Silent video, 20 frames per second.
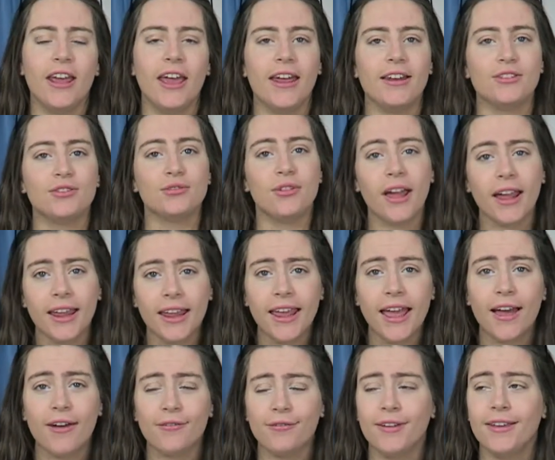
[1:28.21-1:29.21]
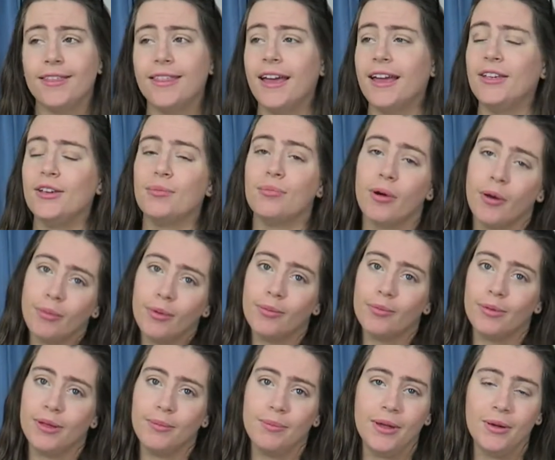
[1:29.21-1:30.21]
and trackie outfit that you've
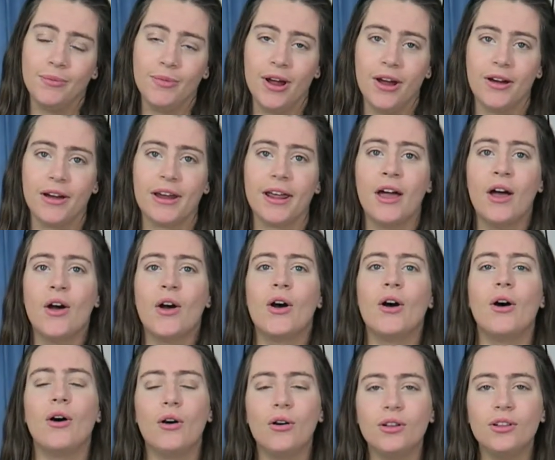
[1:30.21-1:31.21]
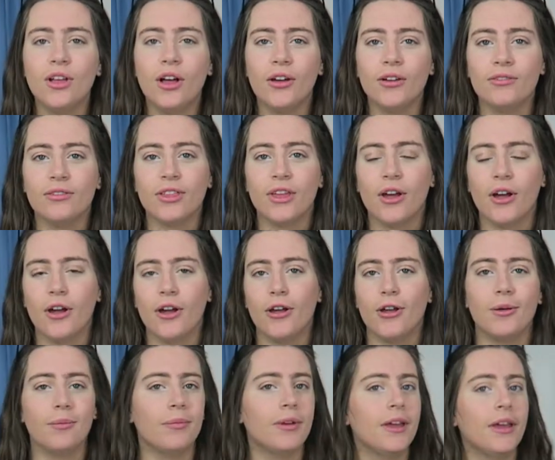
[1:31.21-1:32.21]
probably been wearing all over the home.